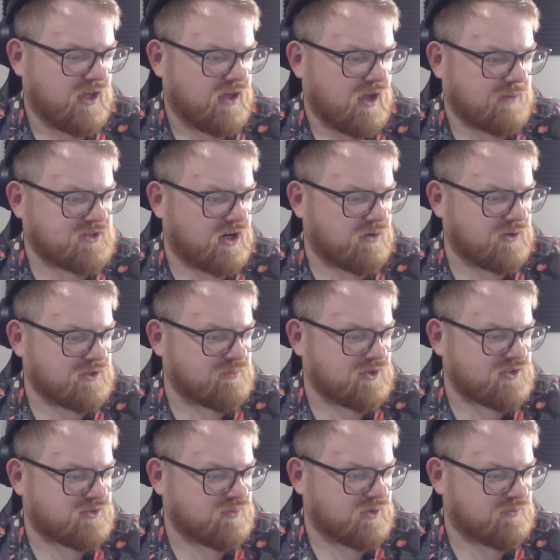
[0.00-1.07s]
I'm sorry.
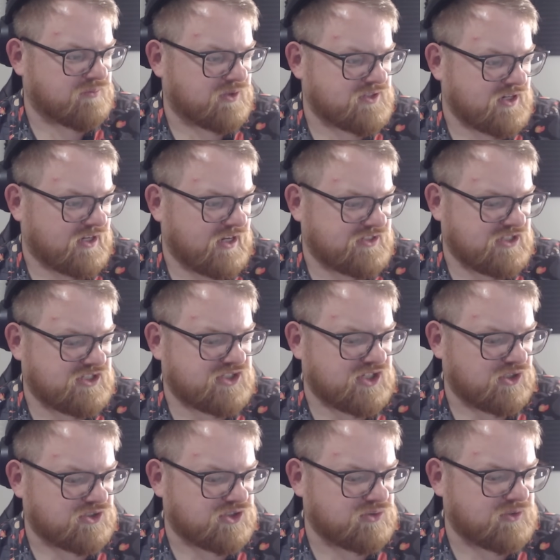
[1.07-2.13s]
One second. Is he
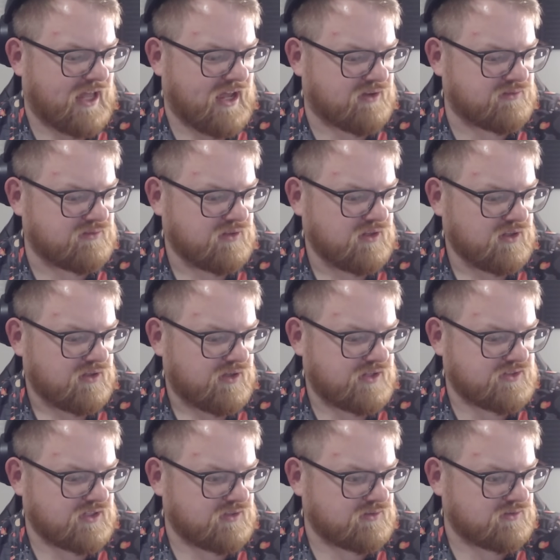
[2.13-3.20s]
still too loud? Is
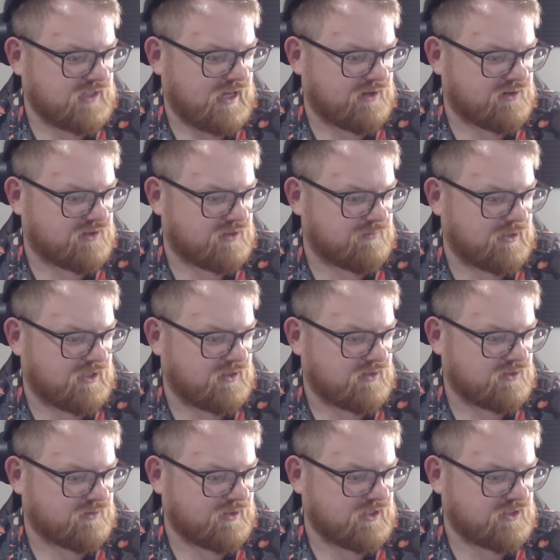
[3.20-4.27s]
he louder than me?
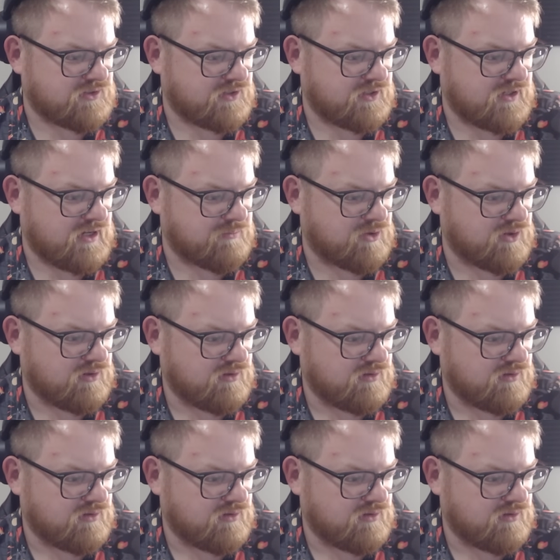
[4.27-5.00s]
Do I need to turn it down more?